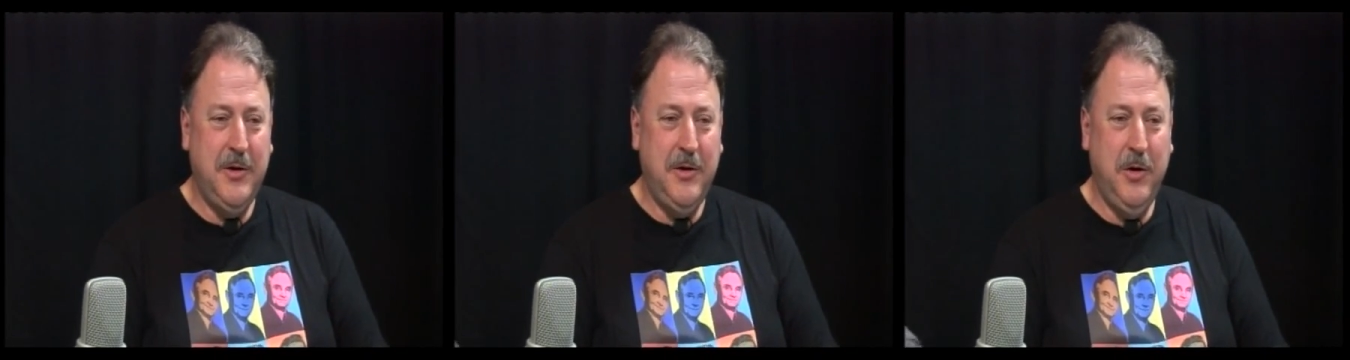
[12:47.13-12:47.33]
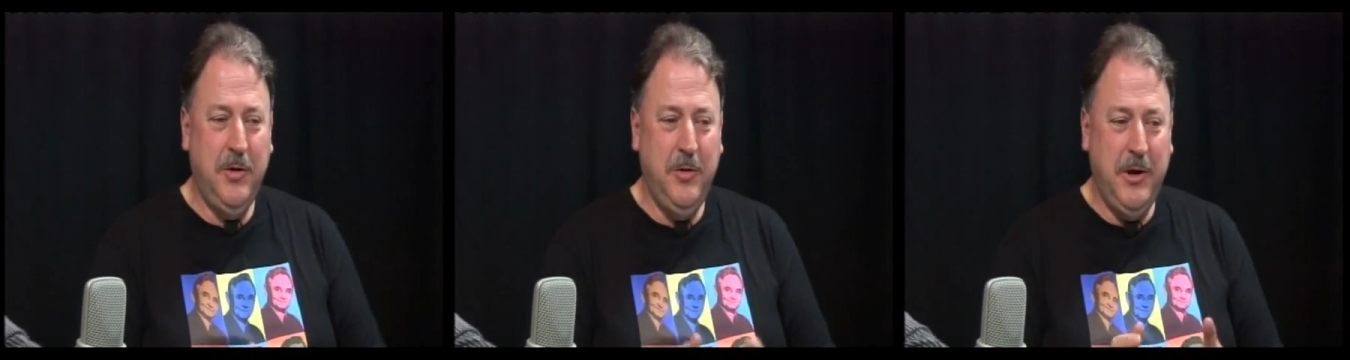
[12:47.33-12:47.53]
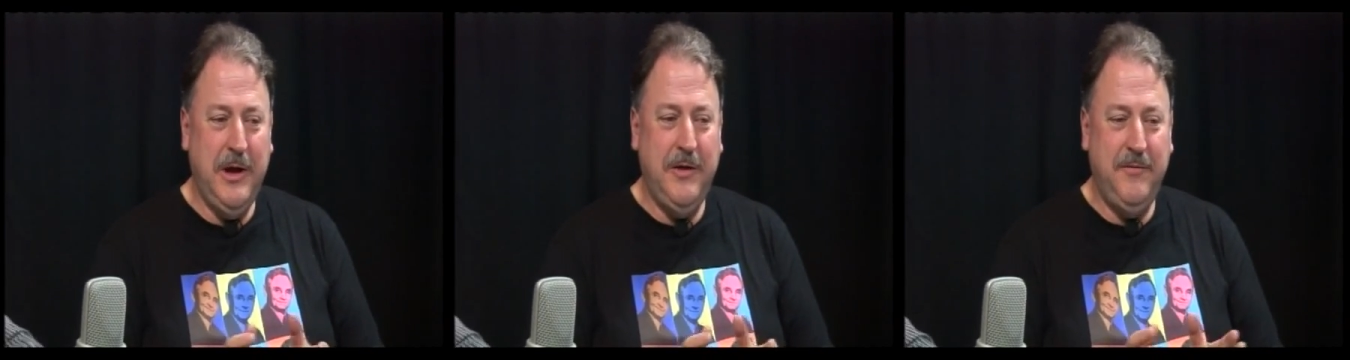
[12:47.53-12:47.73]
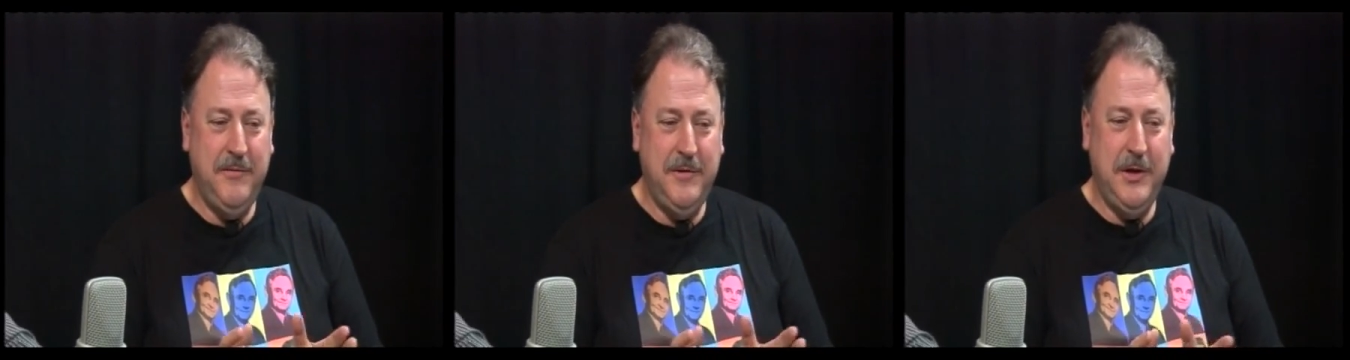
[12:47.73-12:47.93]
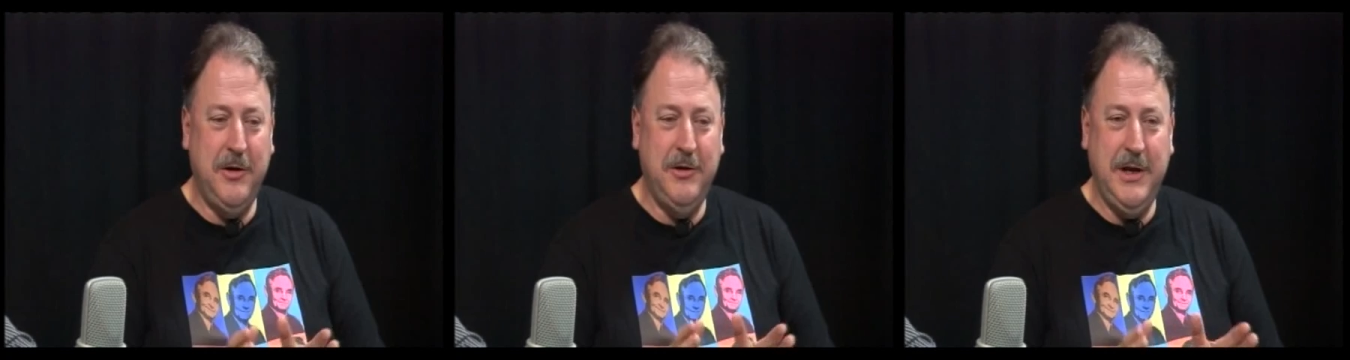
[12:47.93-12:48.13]
who have
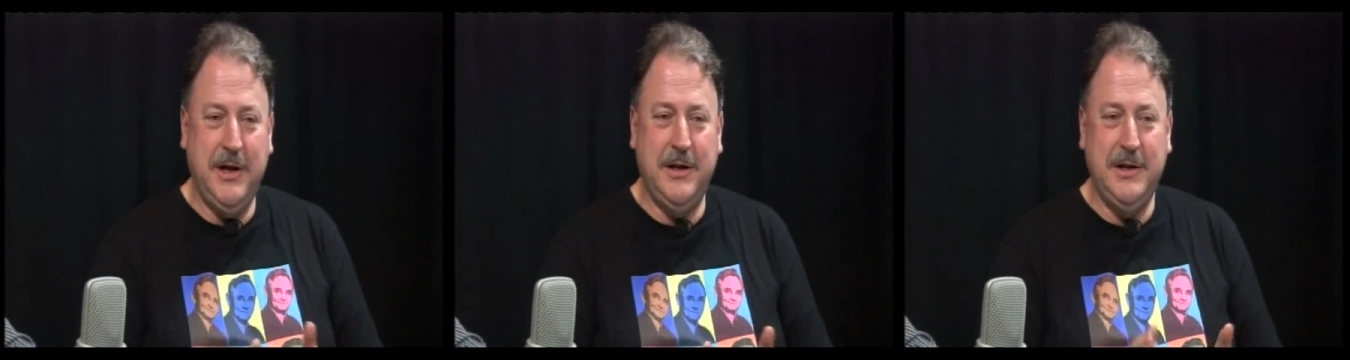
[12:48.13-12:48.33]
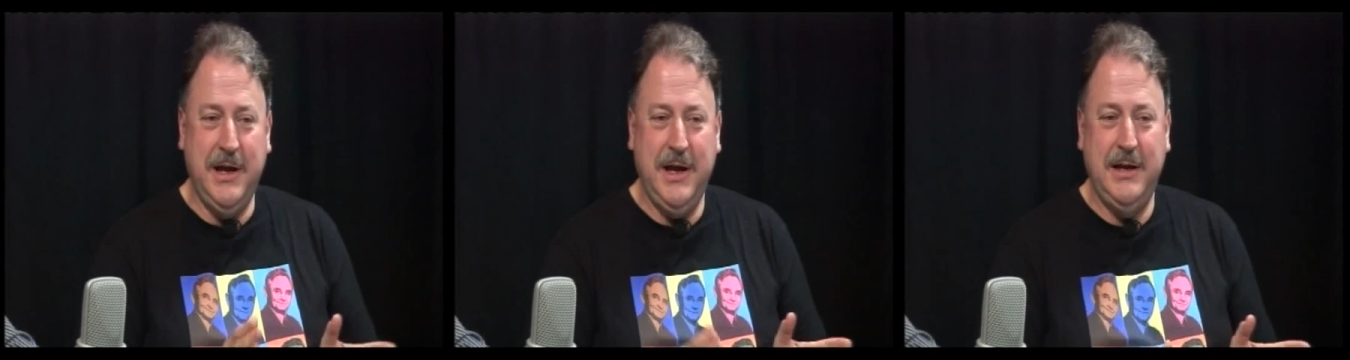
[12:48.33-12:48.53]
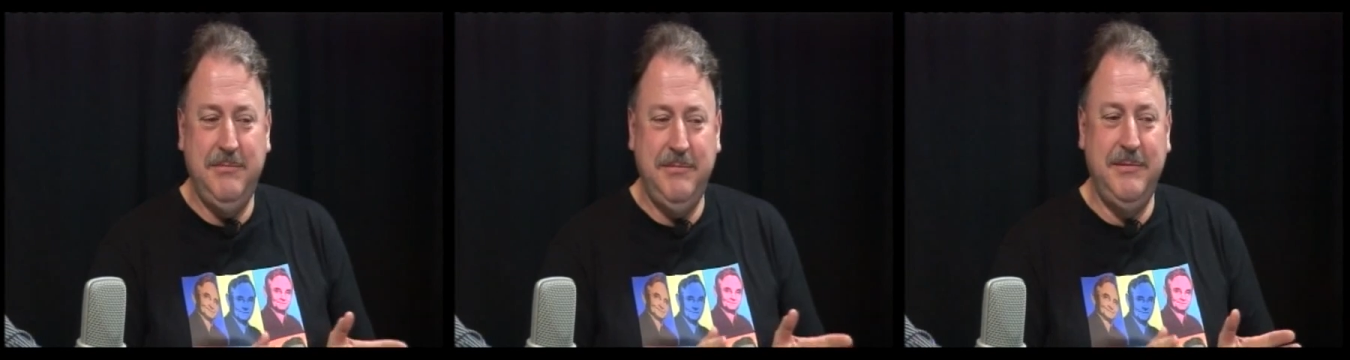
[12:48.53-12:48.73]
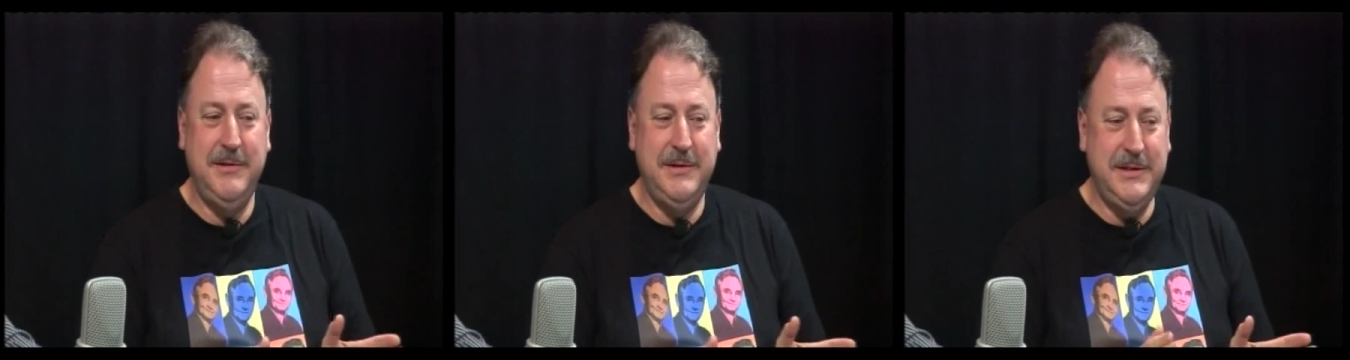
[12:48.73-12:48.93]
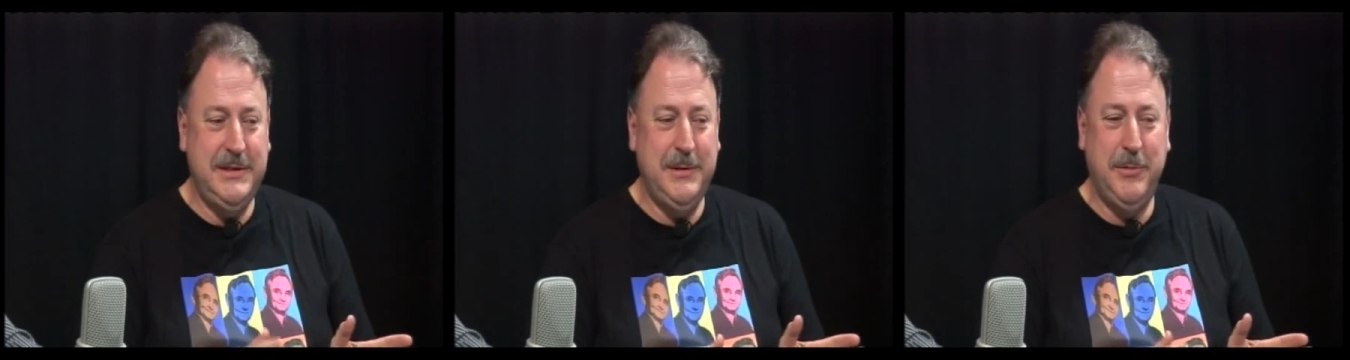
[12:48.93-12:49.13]
no doubt had
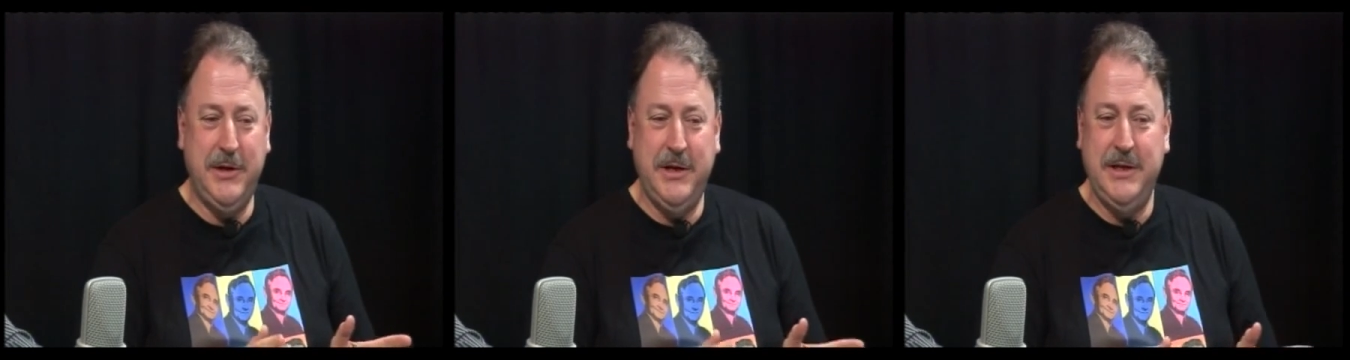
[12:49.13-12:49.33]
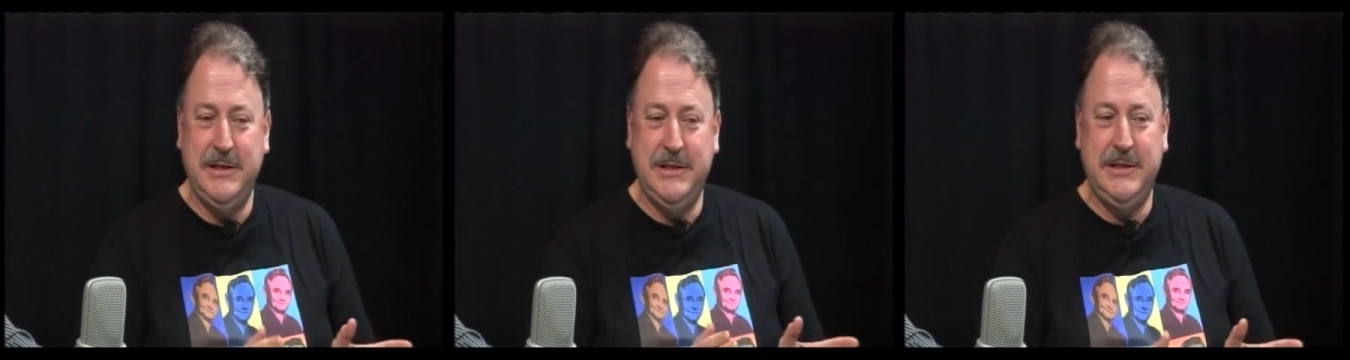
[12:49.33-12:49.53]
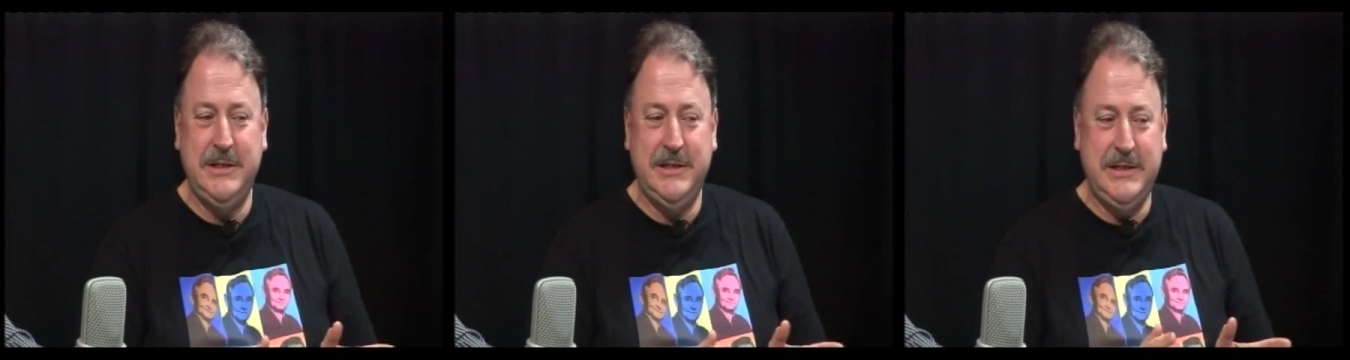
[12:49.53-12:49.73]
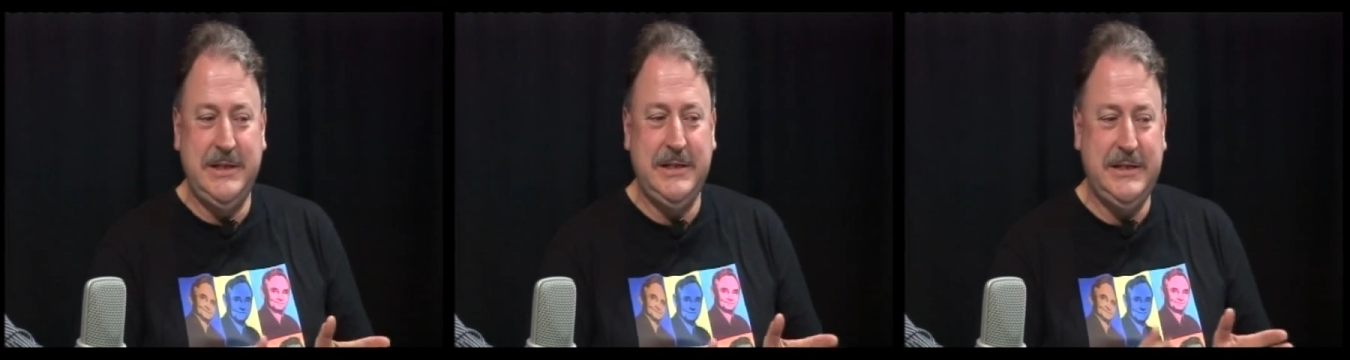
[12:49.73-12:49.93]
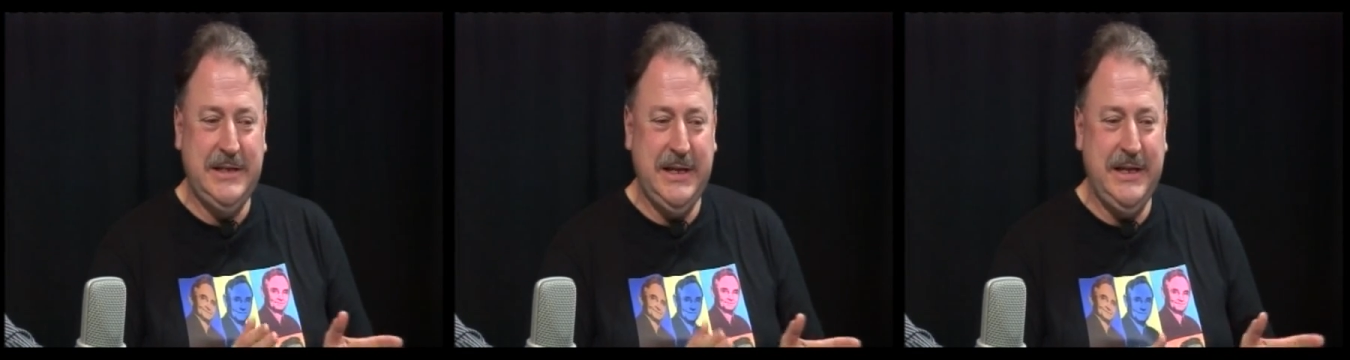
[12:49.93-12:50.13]
similar
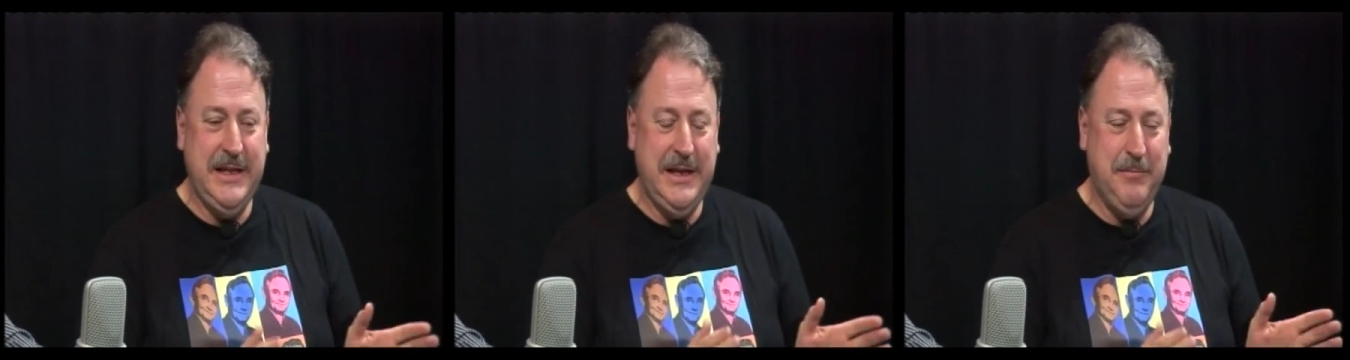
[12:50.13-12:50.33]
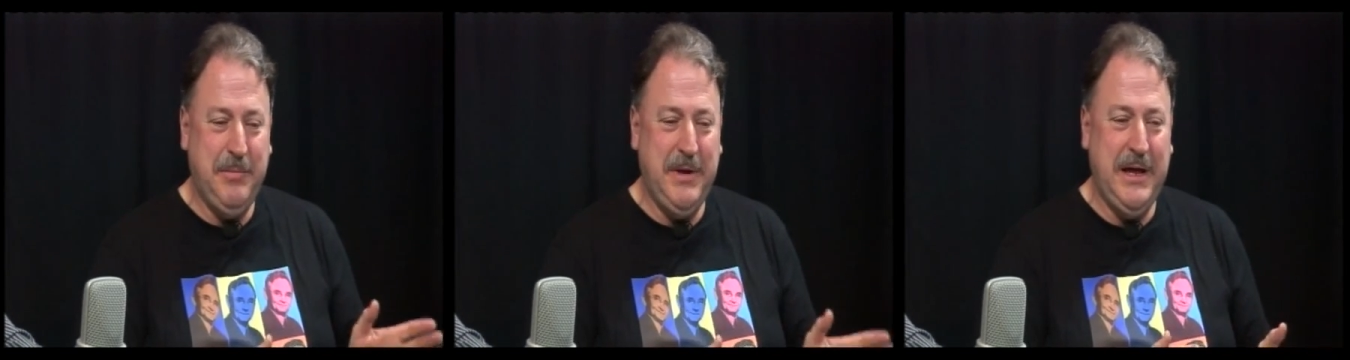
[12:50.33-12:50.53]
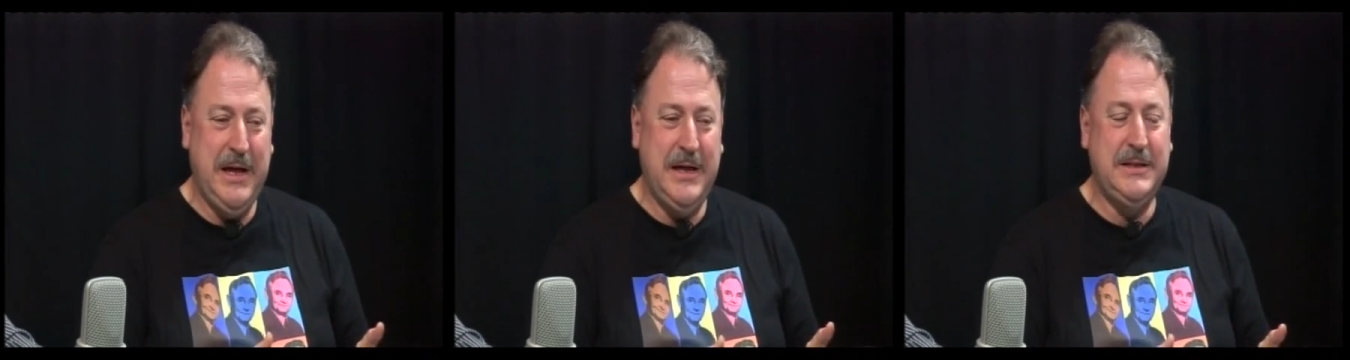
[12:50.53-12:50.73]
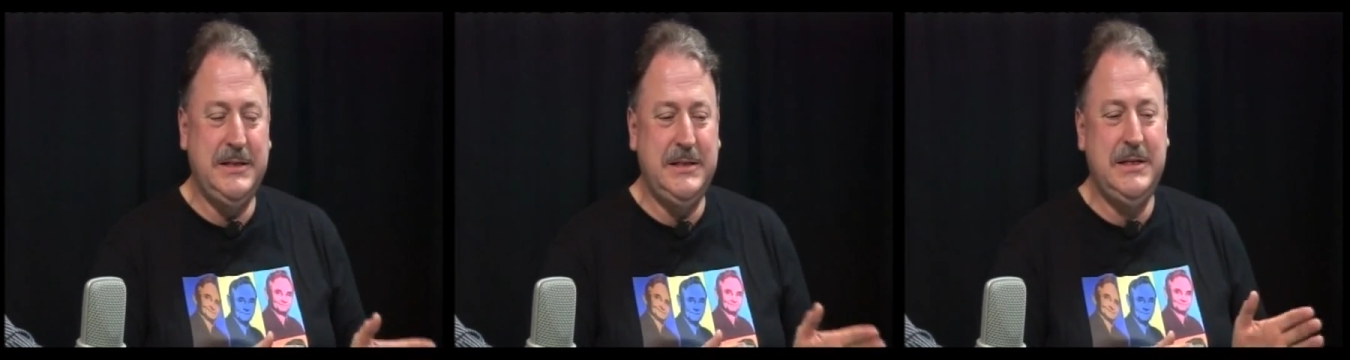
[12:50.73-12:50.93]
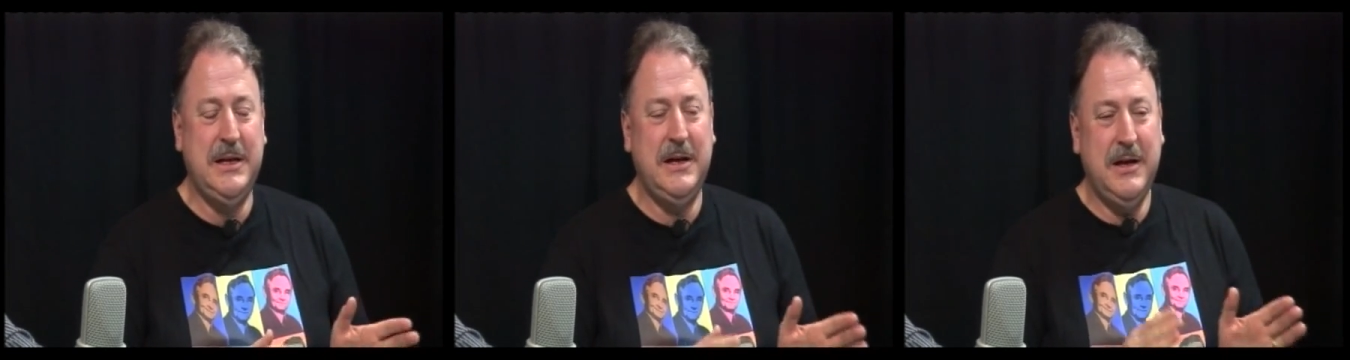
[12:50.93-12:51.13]
instances in their past,